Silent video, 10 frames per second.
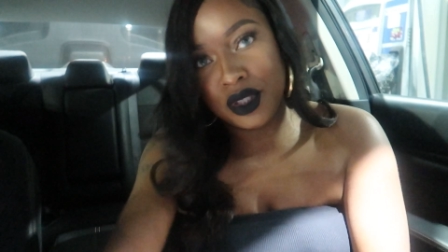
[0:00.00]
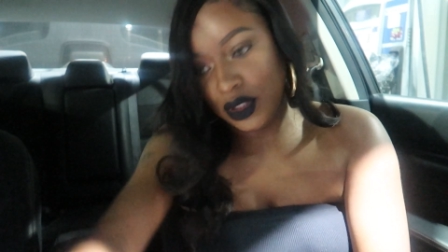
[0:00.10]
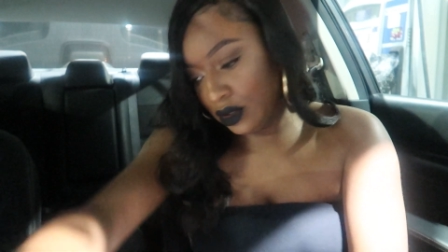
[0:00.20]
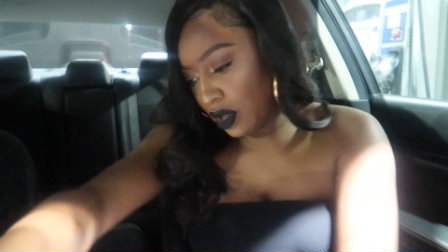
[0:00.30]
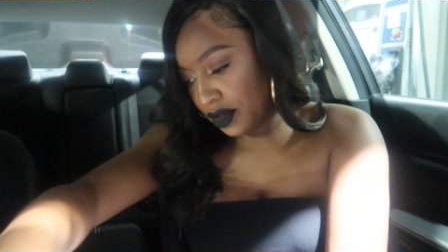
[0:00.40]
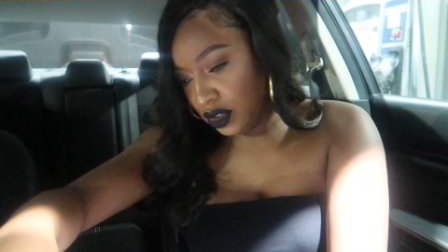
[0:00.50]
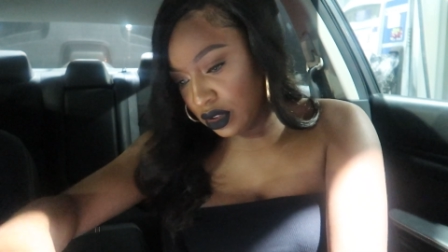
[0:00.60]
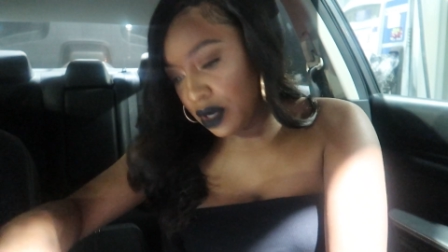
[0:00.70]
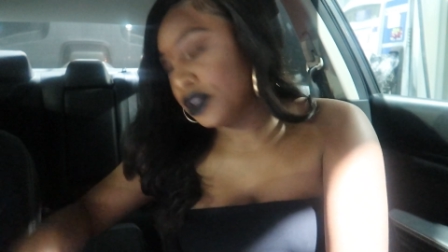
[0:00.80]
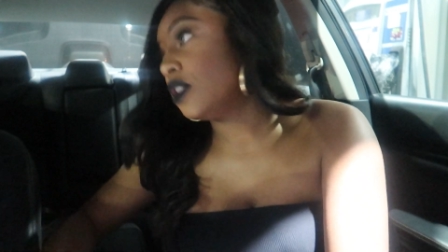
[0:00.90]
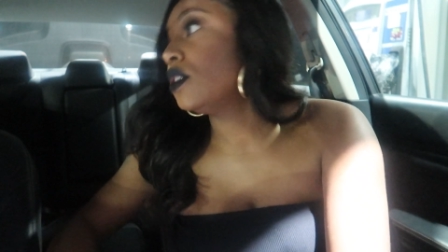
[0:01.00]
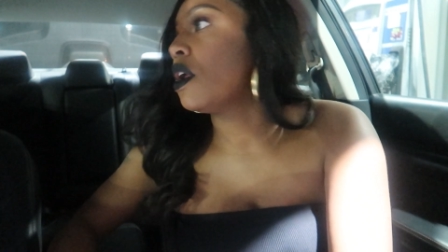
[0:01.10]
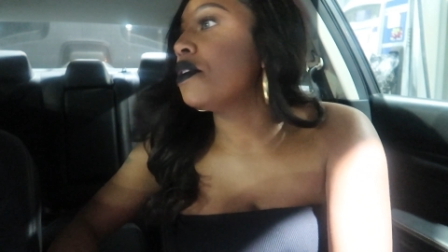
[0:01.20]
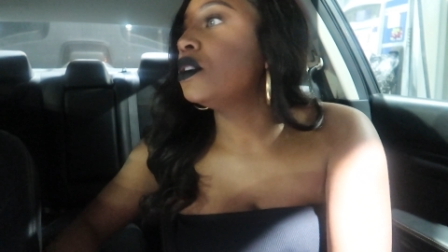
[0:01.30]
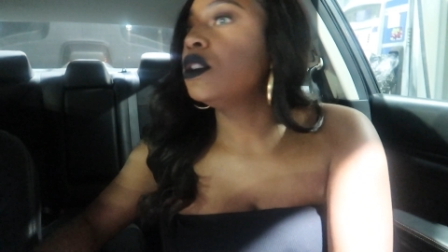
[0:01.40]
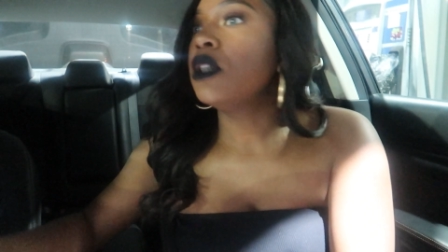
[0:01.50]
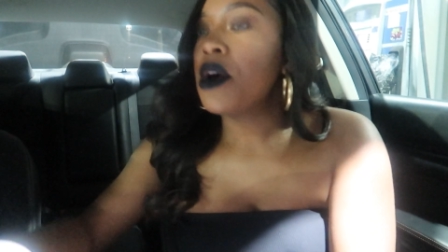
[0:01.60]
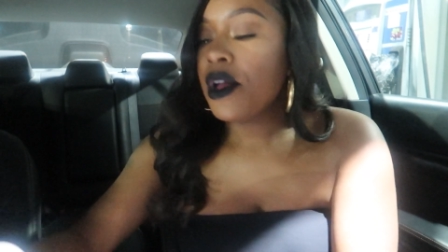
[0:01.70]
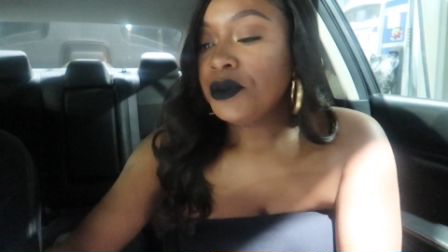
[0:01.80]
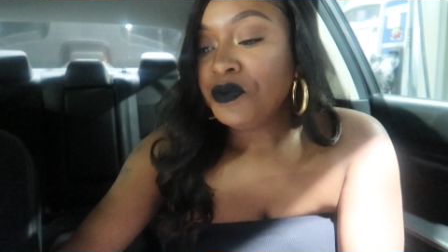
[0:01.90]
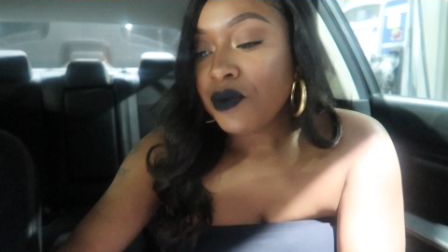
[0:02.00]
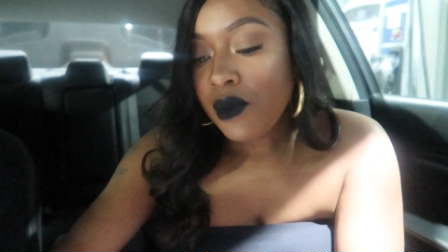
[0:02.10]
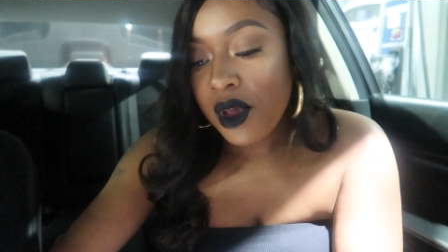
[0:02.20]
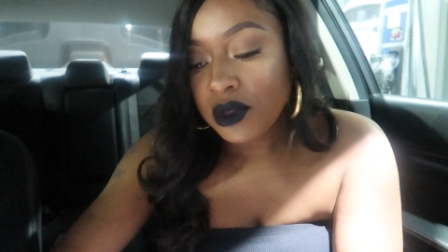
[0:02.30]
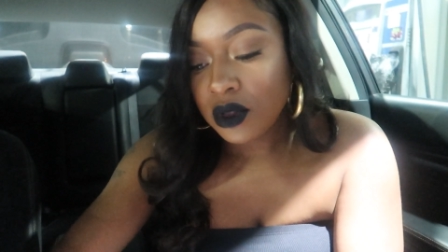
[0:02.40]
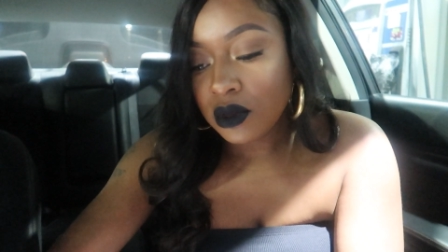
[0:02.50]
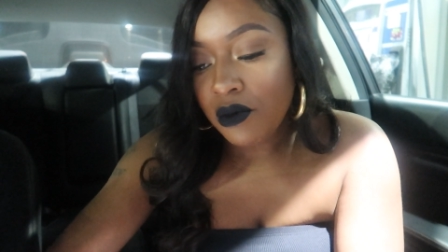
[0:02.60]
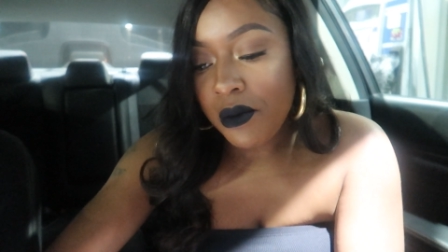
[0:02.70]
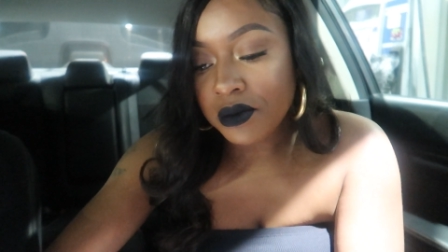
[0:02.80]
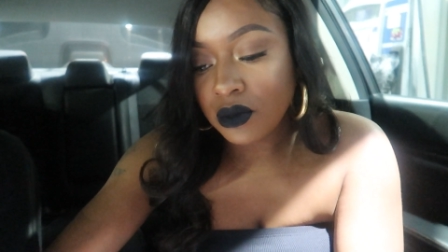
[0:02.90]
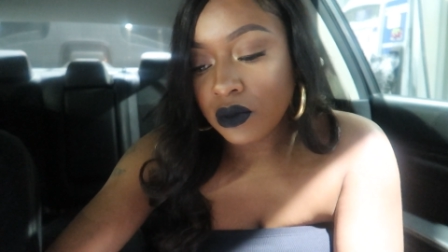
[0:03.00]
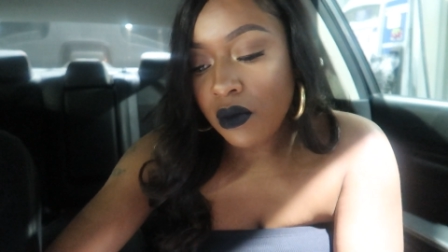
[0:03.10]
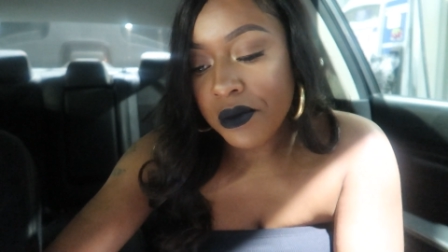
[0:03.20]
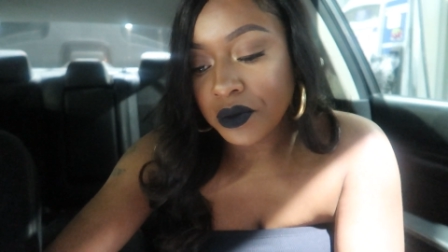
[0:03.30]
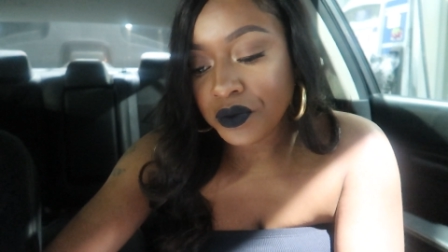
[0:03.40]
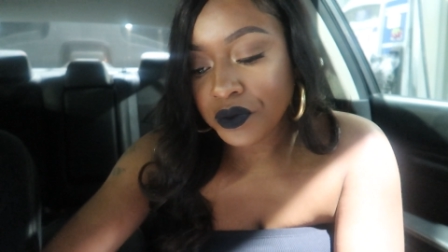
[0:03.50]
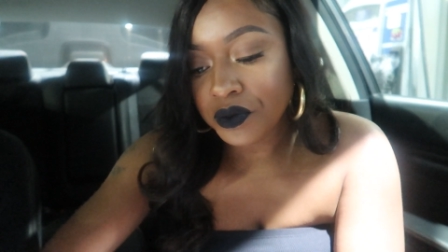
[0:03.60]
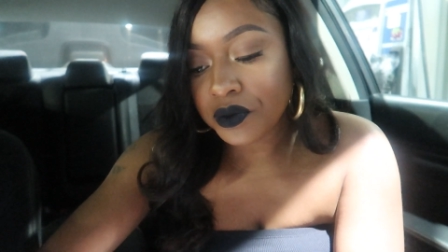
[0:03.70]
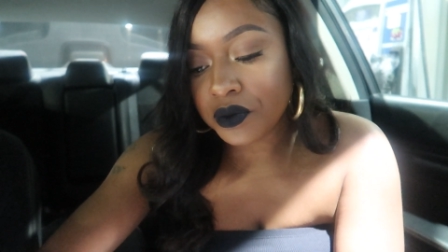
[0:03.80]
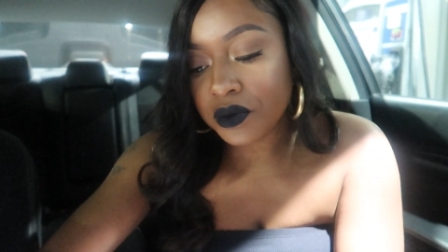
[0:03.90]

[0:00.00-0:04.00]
on i'm not sure I filled them halfway up with shape.